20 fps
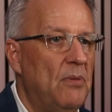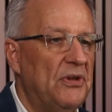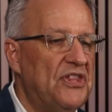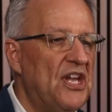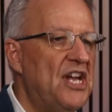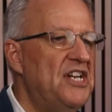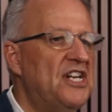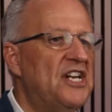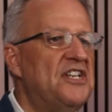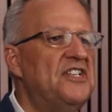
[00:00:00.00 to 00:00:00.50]
they
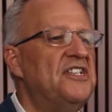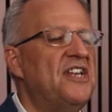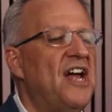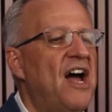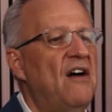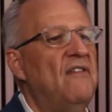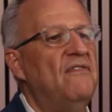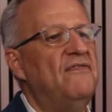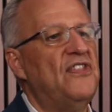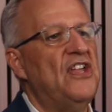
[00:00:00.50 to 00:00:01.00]
didn't
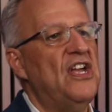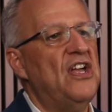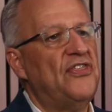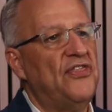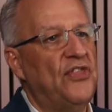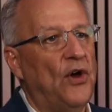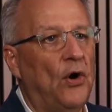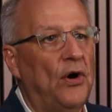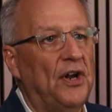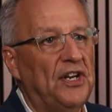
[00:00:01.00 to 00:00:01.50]
have the
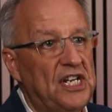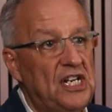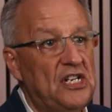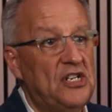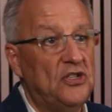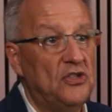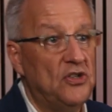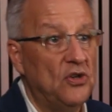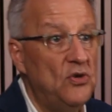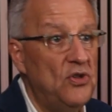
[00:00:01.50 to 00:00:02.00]
authority to
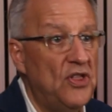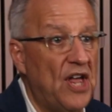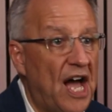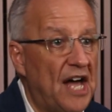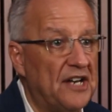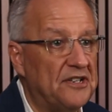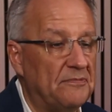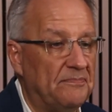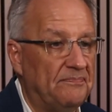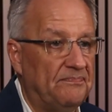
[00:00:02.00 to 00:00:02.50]
do
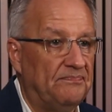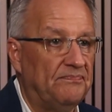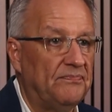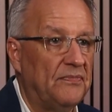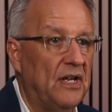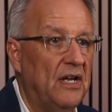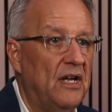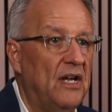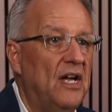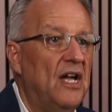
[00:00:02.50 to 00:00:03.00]
that.
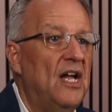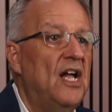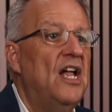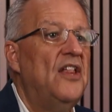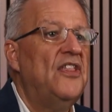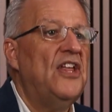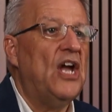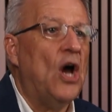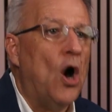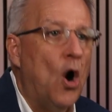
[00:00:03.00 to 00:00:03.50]

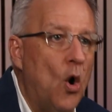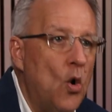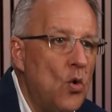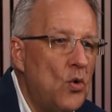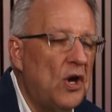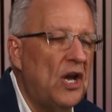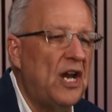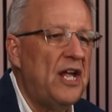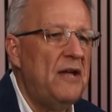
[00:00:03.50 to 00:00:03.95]
The only